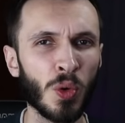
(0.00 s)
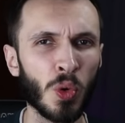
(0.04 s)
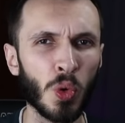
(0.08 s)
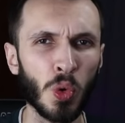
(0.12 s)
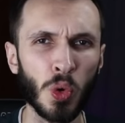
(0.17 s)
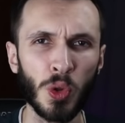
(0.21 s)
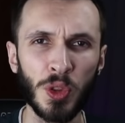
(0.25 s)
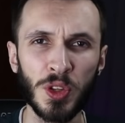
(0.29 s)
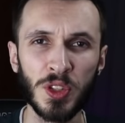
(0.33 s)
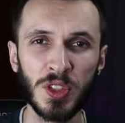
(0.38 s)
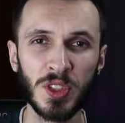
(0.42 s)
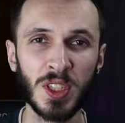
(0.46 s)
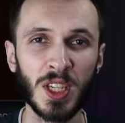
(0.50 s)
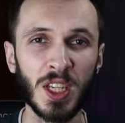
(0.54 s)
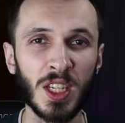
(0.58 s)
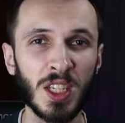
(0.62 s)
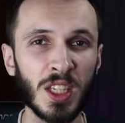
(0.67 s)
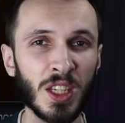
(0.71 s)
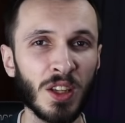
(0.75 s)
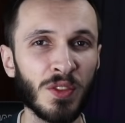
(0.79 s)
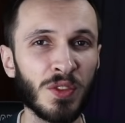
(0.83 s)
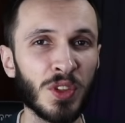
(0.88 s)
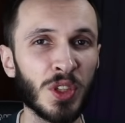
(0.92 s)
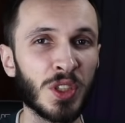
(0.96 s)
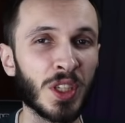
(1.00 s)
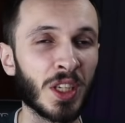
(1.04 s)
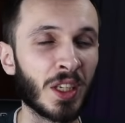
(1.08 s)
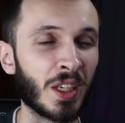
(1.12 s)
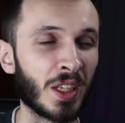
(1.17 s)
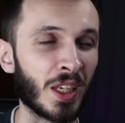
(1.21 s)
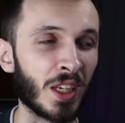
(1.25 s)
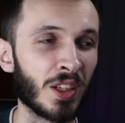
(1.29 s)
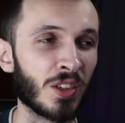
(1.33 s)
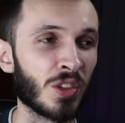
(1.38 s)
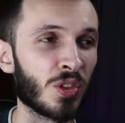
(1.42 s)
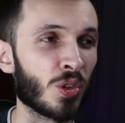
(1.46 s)
or the skin if you
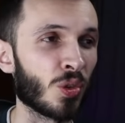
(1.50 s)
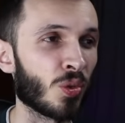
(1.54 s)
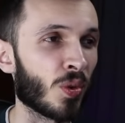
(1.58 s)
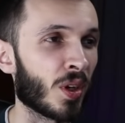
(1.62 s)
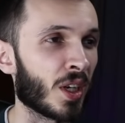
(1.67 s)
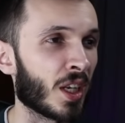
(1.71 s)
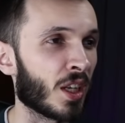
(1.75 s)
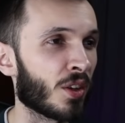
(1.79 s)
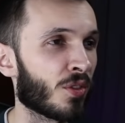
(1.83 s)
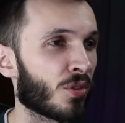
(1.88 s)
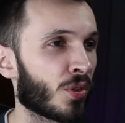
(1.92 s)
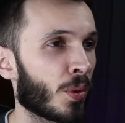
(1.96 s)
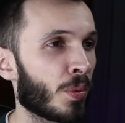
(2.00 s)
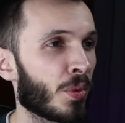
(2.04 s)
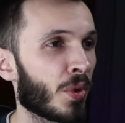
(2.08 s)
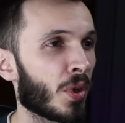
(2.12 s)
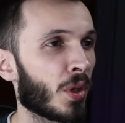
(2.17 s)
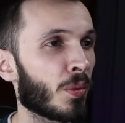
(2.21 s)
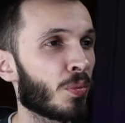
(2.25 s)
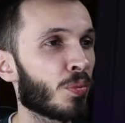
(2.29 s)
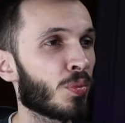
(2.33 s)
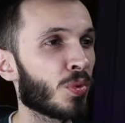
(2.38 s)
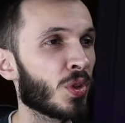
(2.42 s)
didn't get it already from the